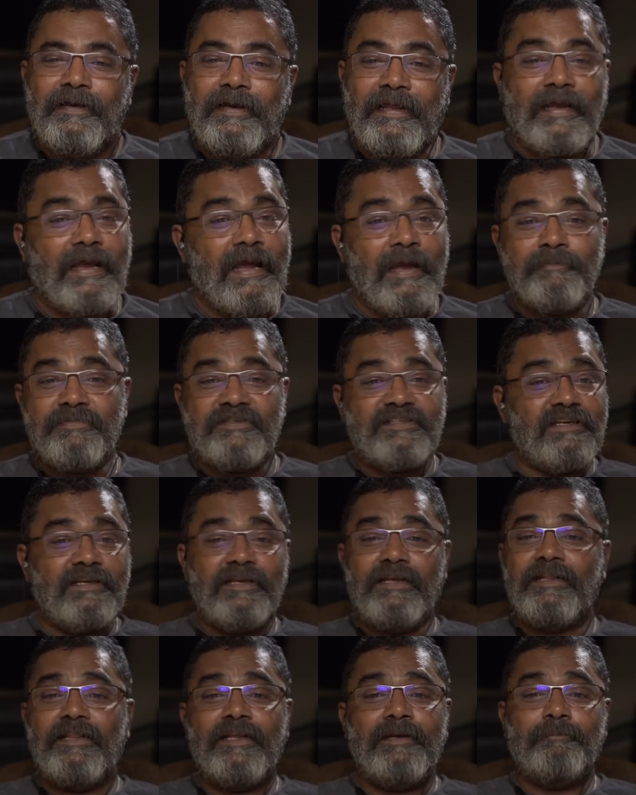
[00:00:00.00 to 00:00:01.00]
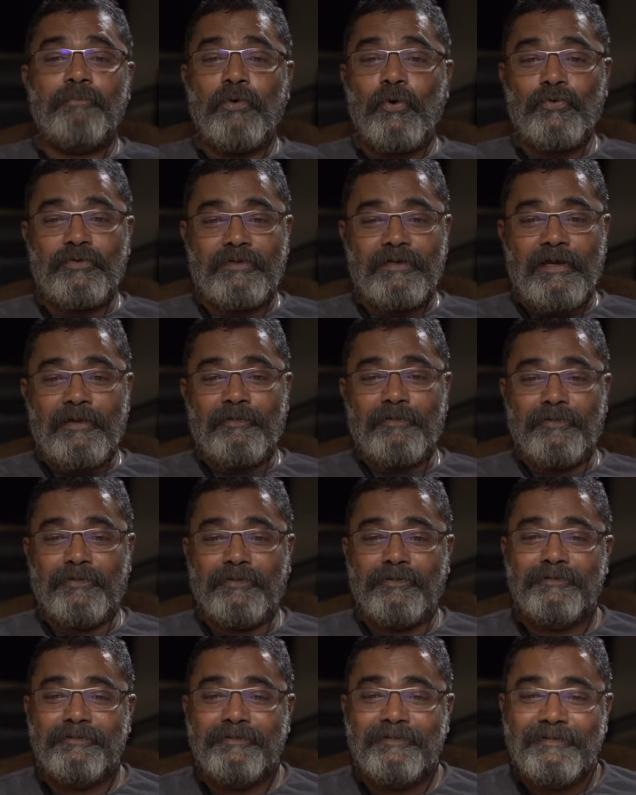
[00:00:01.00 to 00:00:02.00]
Like, I'm sitting in that boat now, you
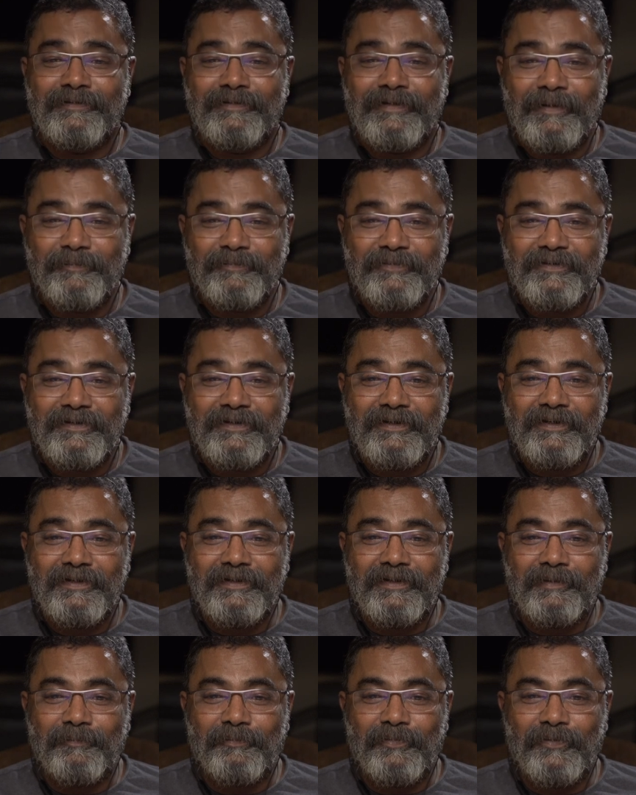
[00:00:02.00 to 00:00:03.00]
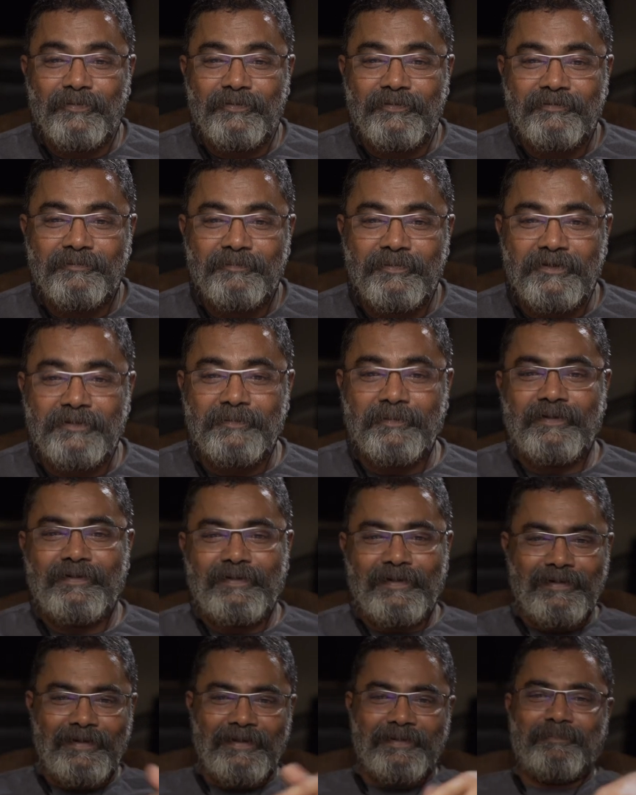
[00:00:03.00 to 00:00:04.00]
know. I'm sitting in that boat. Peter.
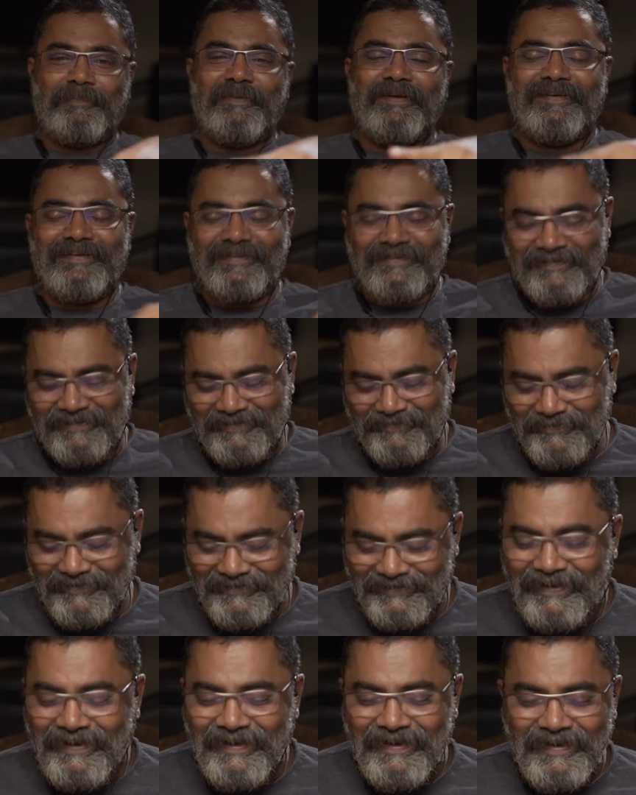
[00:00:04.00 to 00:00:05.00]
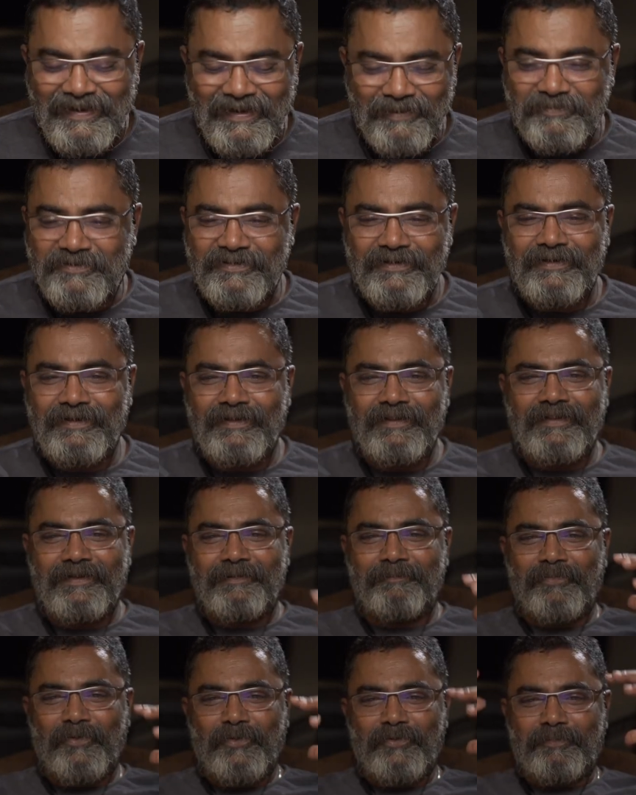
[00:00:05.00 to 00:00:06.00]
I like Peter's expression. I'm sitting in
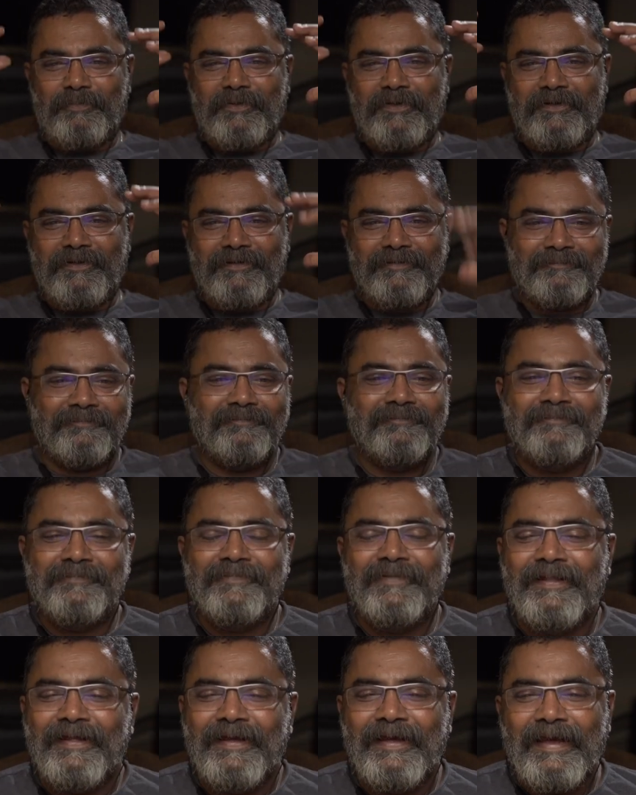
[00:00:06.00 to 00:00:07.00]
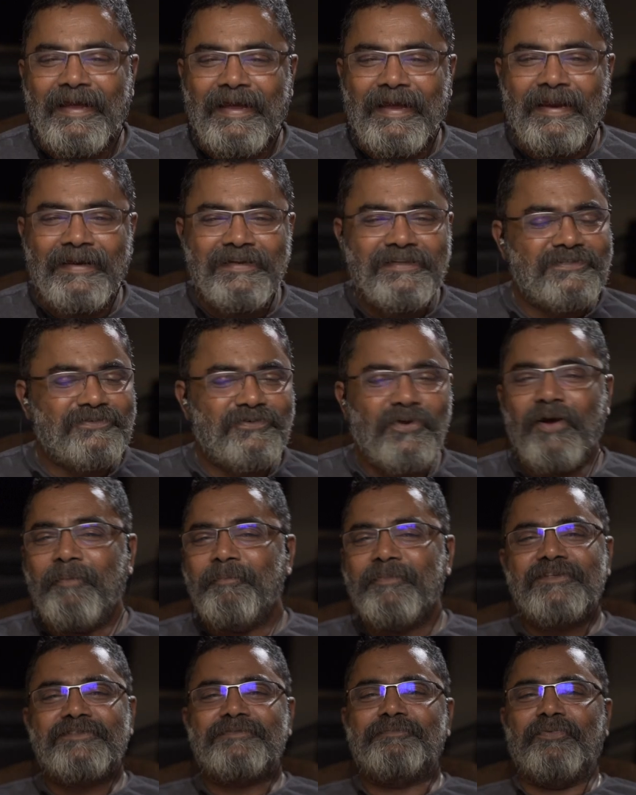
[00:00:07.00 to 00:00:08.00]
that boat, Peter. And
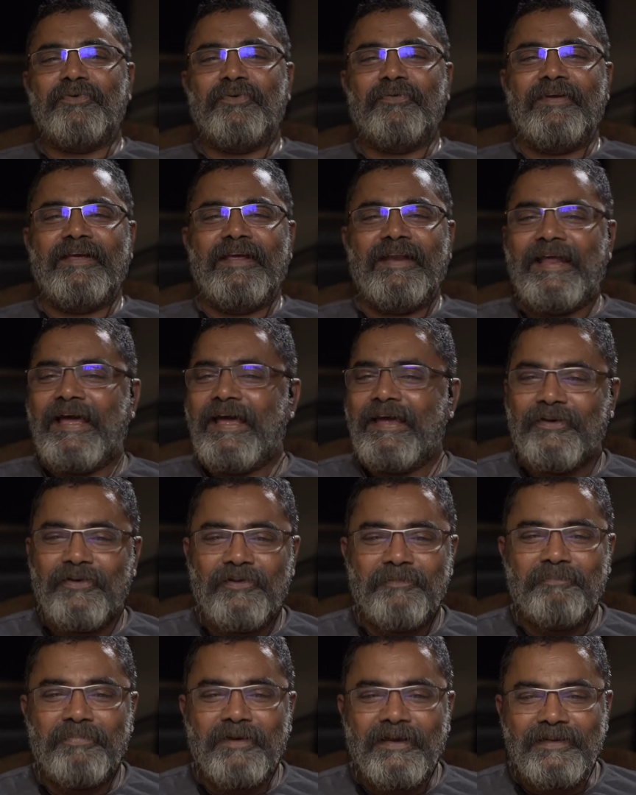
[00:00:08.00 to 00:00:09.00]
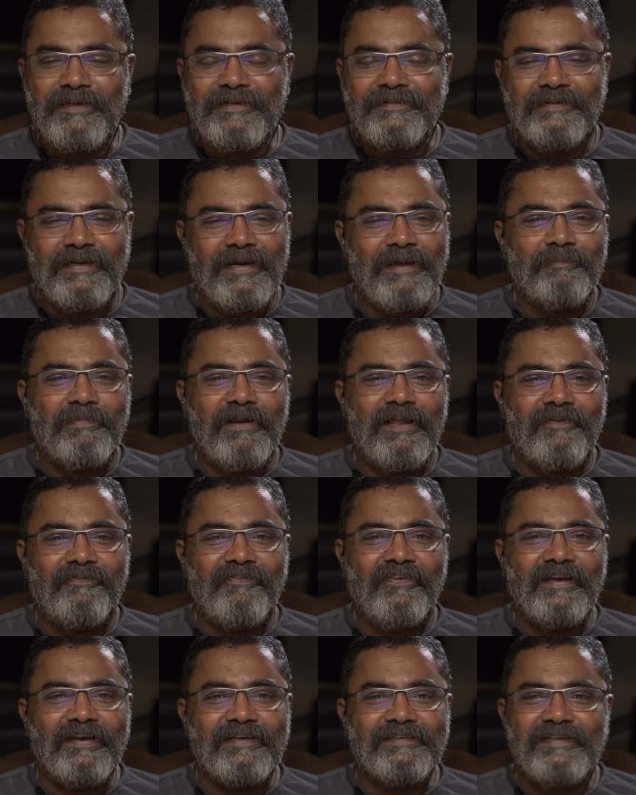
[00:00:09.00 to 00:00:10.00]
storm is brewing and I got buddies and I'm
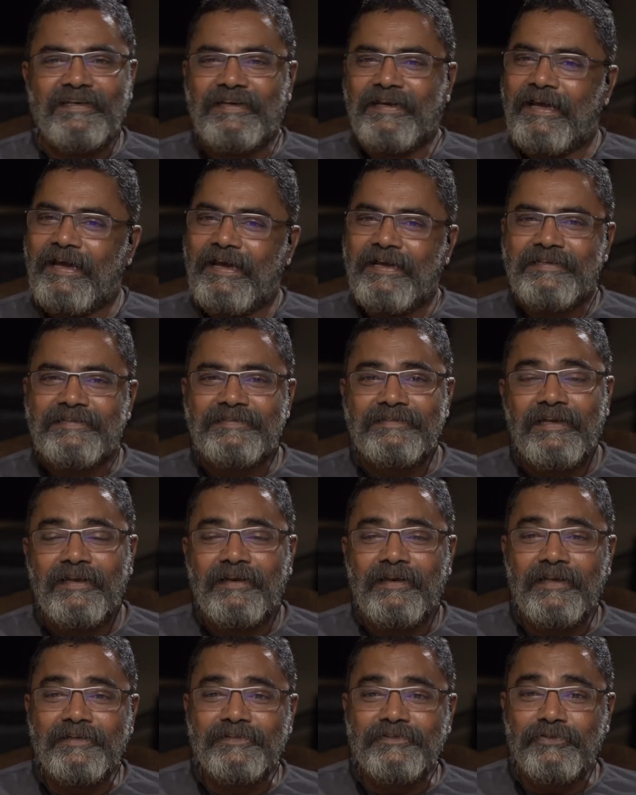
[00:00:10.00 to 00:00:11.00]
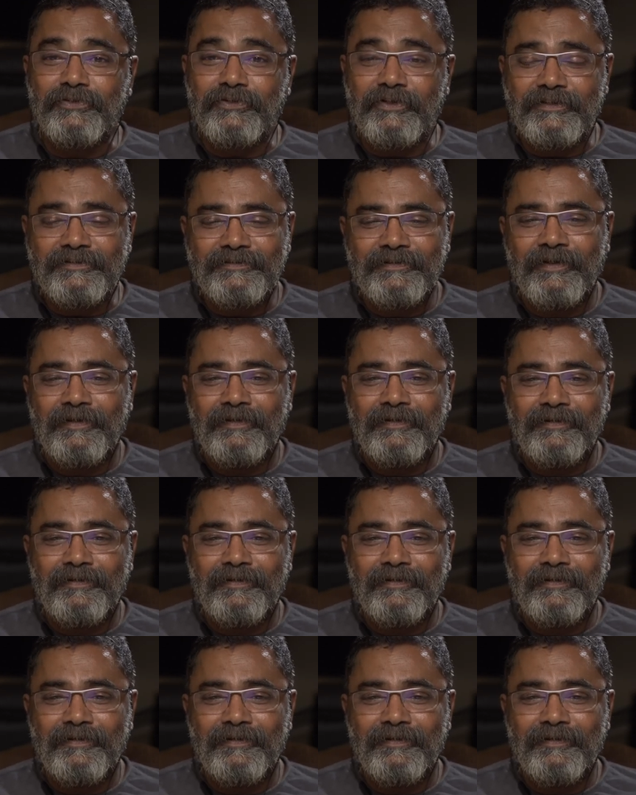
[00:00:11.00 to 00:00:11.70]
laughing and said, guys, let's do this.